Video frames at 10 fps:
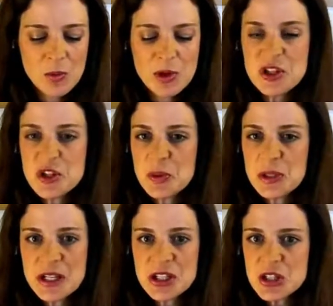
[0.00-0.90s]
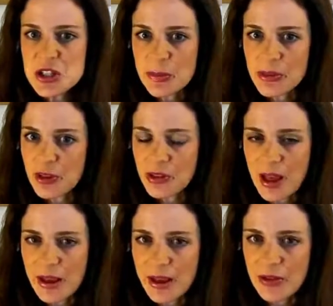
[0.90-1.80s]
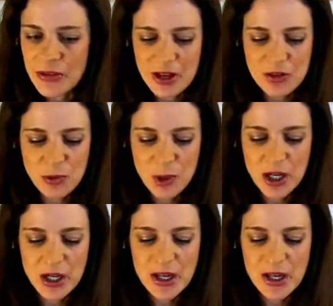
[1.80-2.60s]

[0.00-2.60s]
What do your relationships look like outside of work?